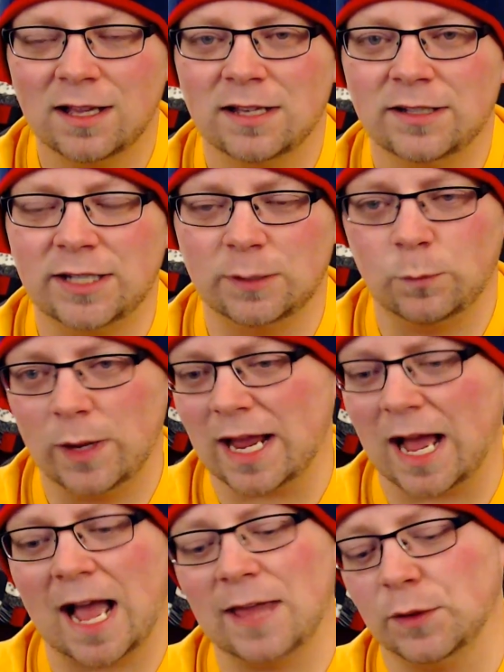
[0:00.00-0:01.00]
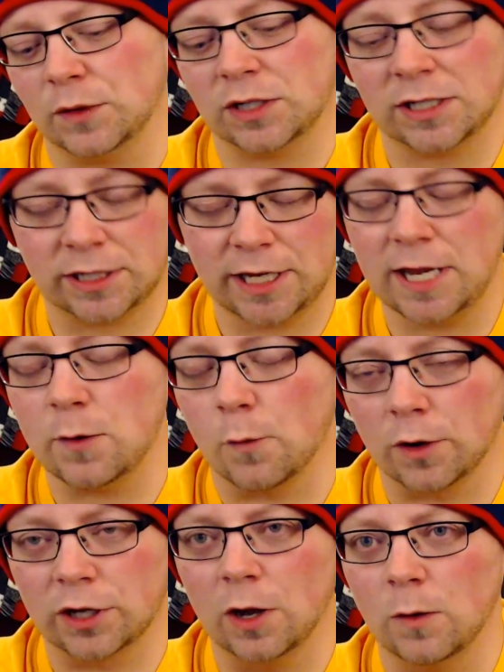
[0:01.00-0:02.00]
did we either see
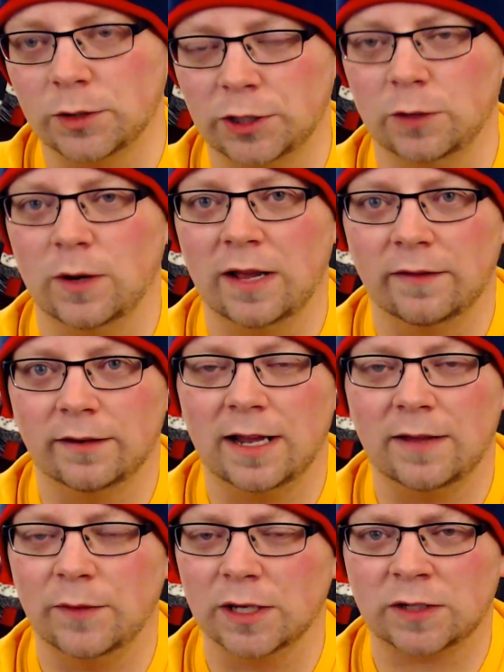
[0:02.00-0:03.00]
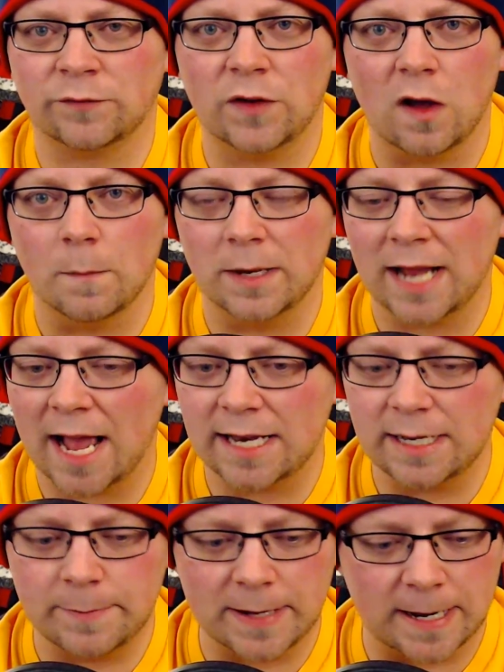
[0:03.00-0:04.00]
or go to in this film? It had
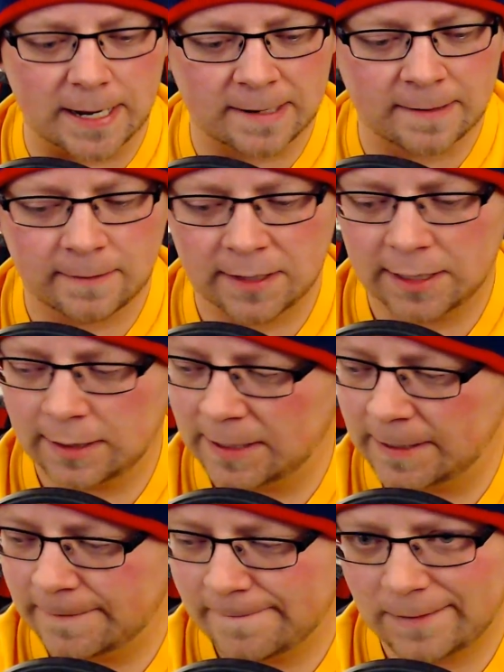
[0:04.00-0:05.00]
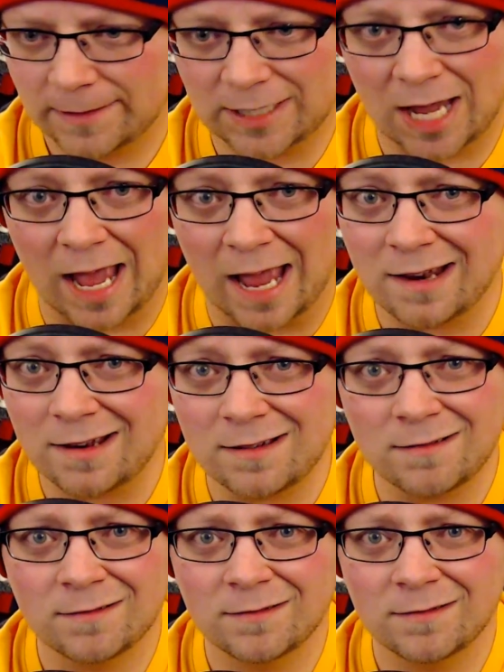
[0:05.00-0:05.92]
to be 10?